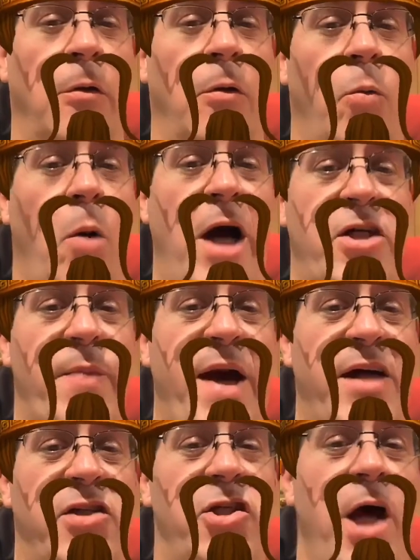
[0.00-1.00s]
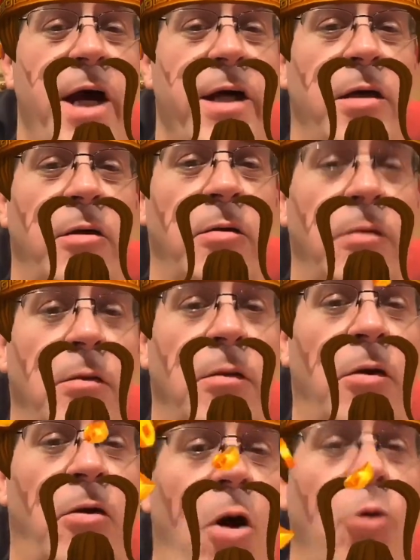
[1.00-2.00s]
Wise men say,
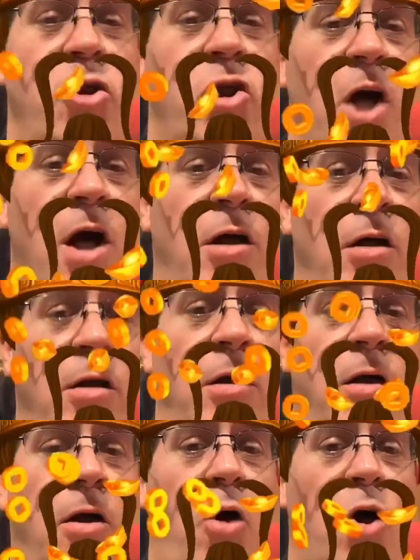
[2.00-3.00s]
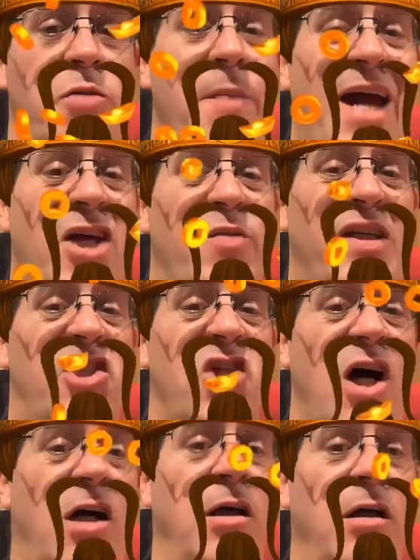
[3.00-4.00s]
coach suck, cause management suck,
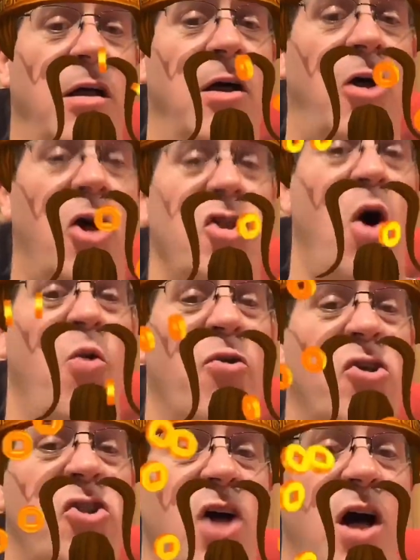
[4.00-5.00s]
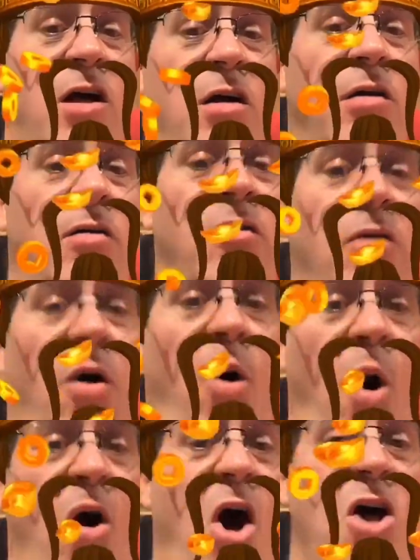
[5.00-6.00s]
cause owners suck.
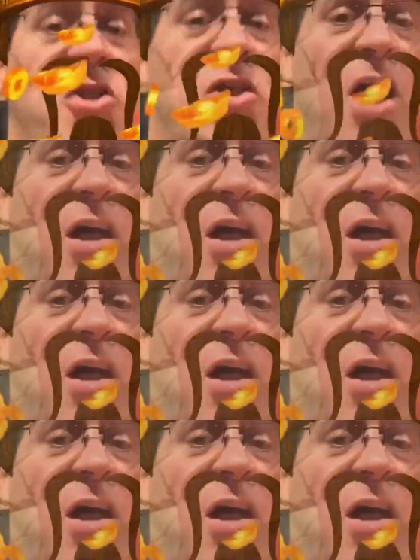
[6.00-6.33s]
All are suck.